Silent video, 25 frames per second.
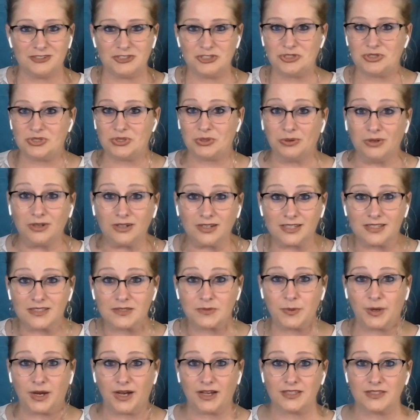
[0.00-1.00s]
Sure,
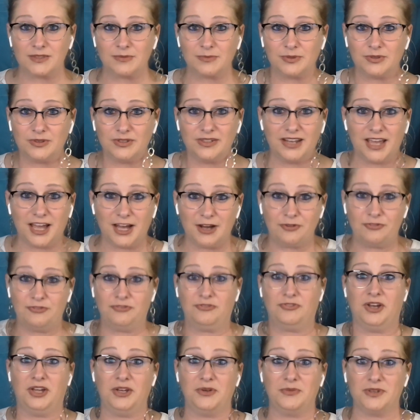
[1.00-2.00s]
it's possible, and how
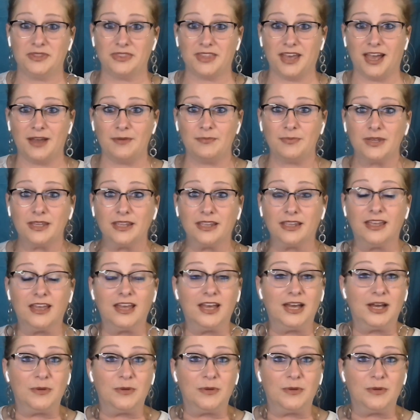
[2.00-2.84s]
fun would that be?